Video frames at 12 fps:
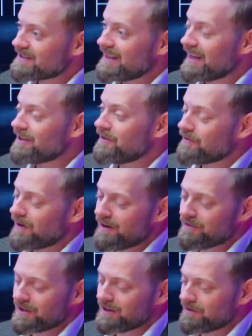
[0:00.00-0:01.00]
Thank you for
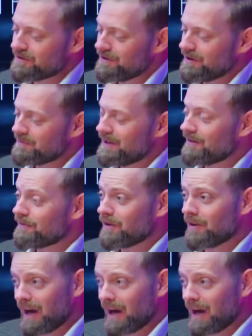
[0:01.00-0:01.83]
everything you're doing up there, for your